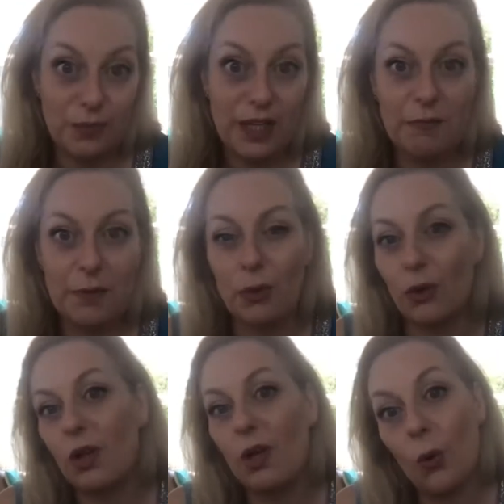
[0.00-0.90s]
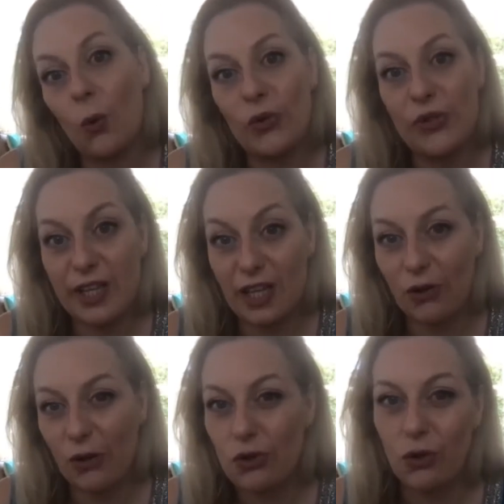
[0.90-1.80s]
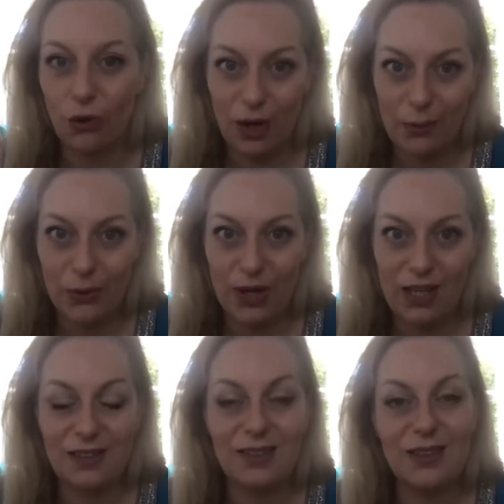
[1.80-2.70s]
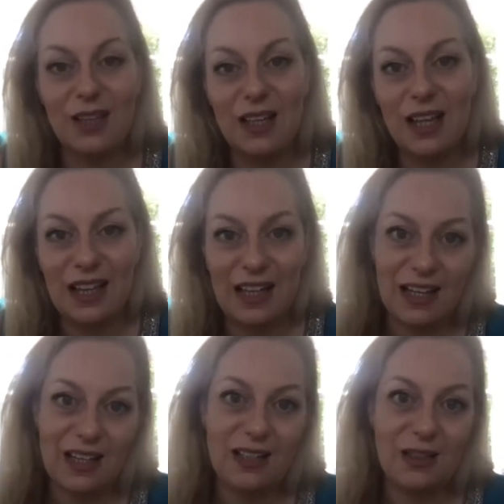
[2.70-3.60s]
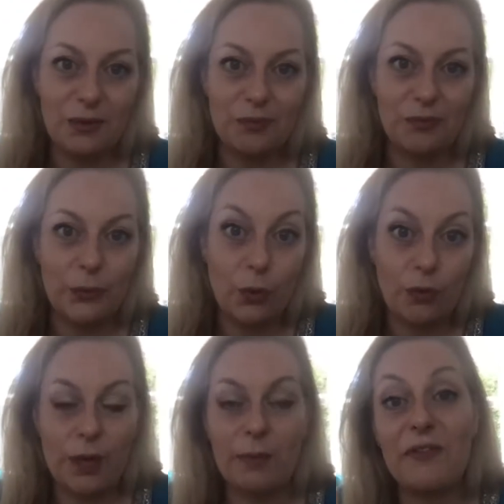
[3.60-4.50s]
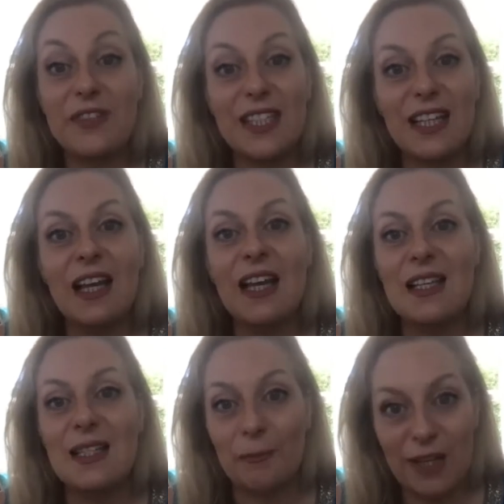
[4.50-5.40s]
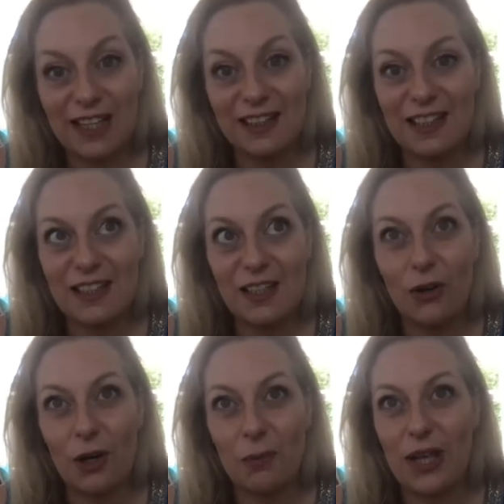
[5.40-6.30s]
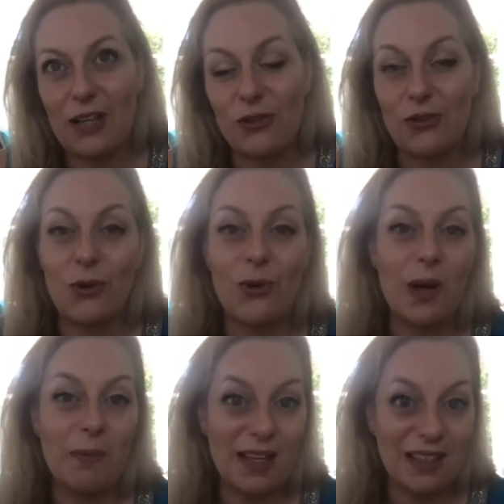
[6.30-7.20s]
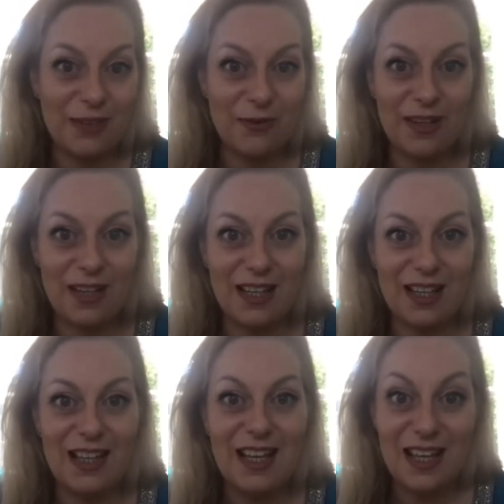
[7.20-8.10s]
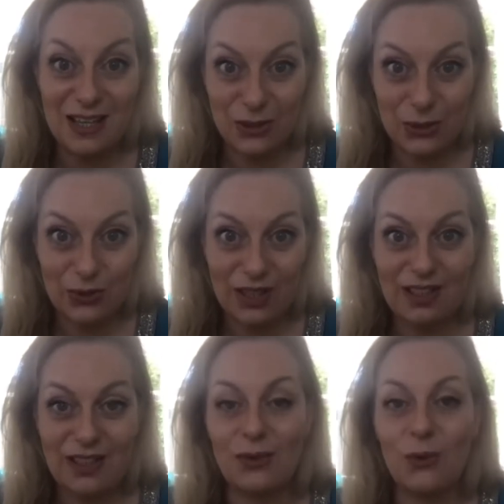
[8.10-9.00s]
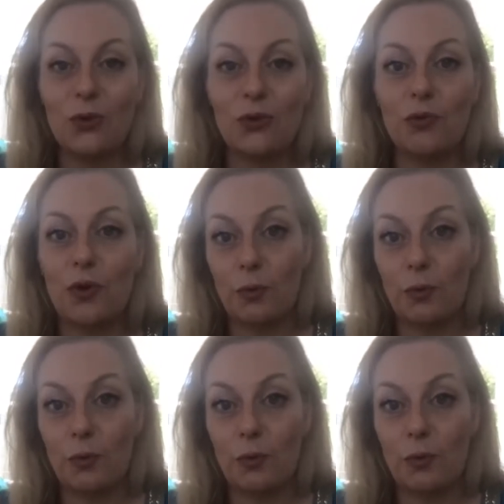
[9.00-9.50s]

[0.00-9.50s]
If people want, they can also collaborate. Like two of them, I've seen some very interesting collaborations. So I might have a, a student that was from